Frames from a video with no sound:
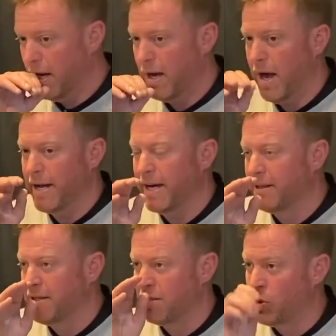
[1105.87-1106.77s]
I
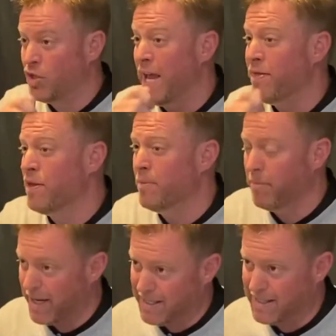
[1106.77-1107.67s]
needed to send them
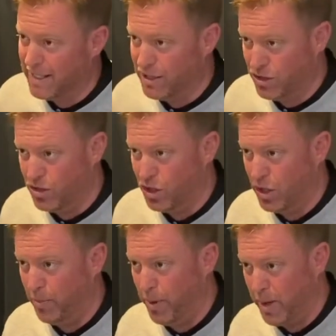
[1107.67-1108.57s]
my
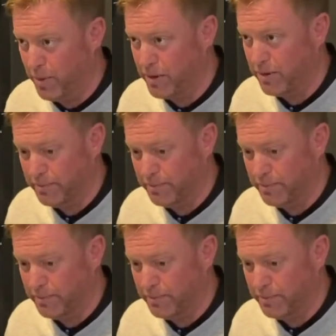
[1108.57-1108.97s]
citizenship papers.